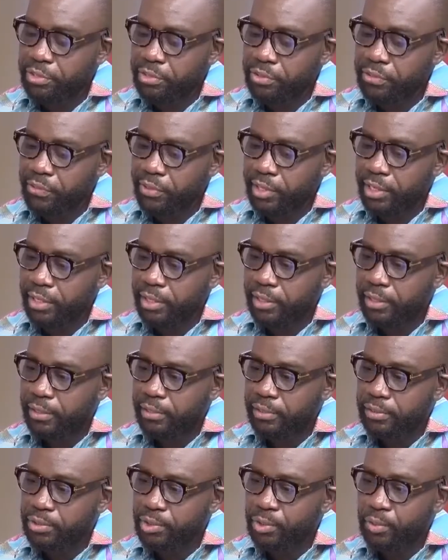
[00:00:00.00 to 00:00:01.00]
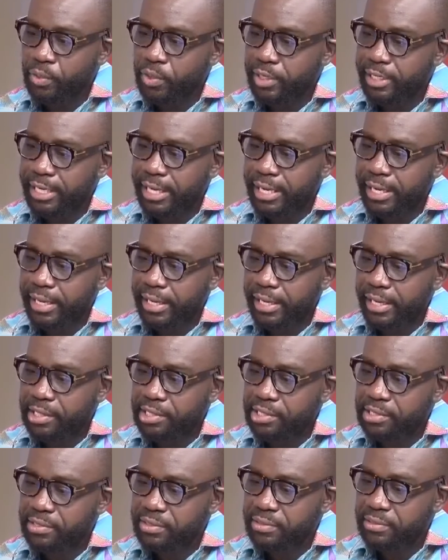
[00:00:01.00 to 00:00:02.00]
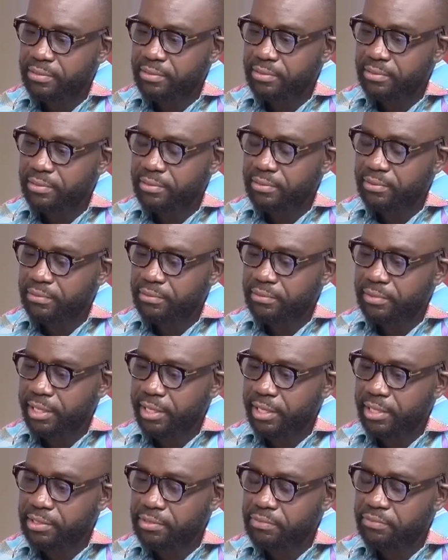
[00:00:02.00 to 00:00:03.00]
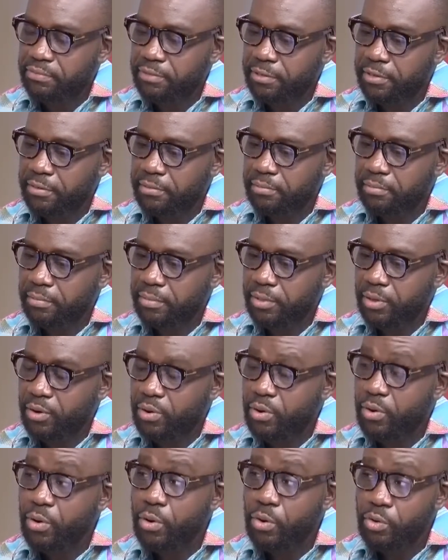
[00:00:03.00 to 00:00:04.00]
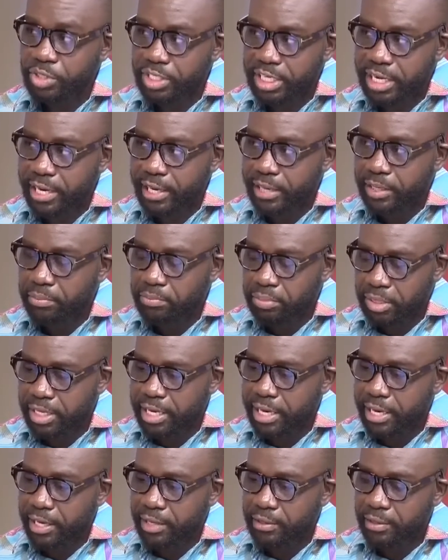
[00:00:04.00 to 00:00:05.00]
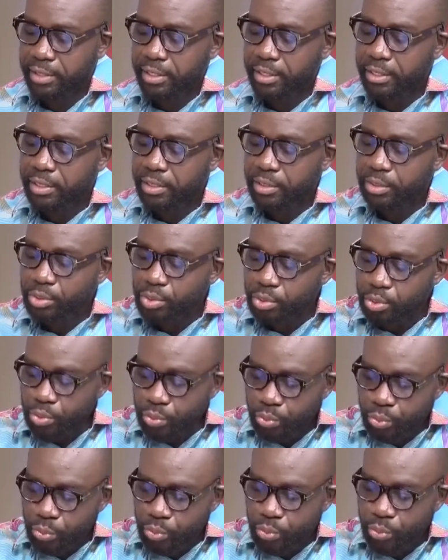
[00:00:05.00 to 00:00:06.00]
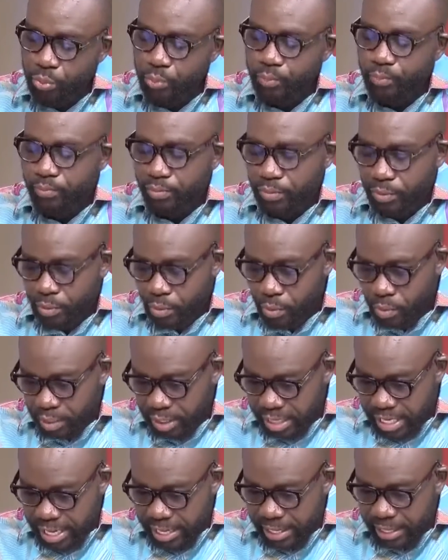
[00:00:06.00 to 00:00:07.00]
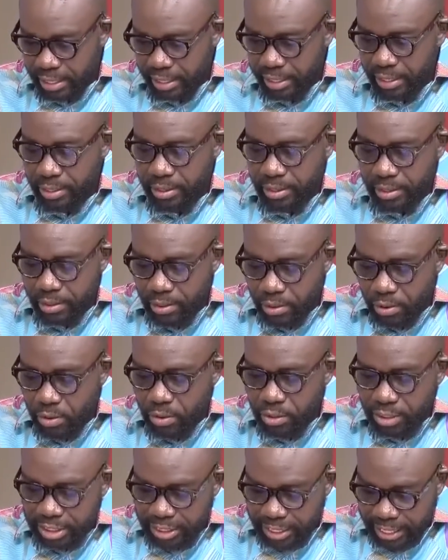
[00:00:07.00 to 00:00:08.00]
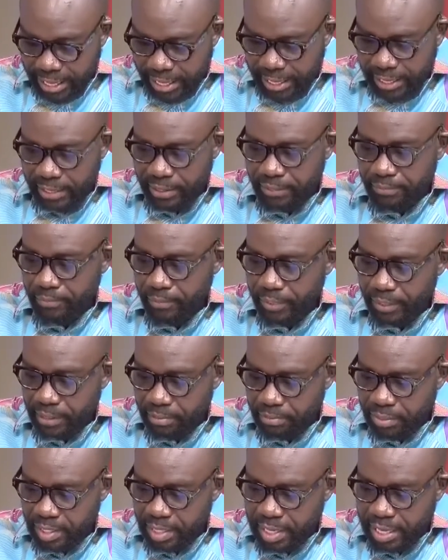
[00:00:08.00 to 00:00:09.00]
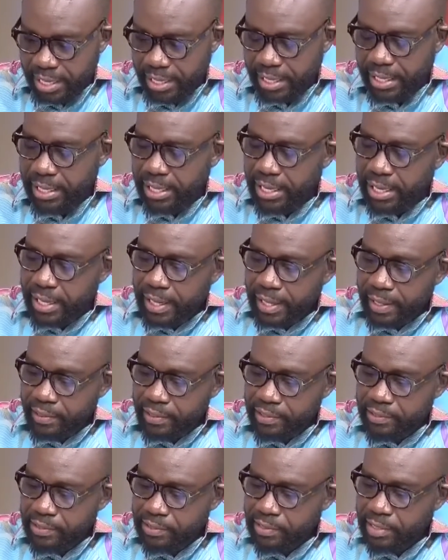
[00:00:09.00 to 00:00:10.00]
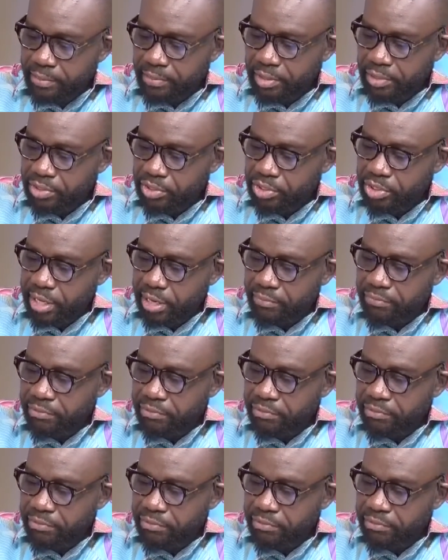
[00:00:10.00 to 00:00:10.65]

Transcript: do you think do or die is from all die be die? Do or die, all die be die. This has come into sharp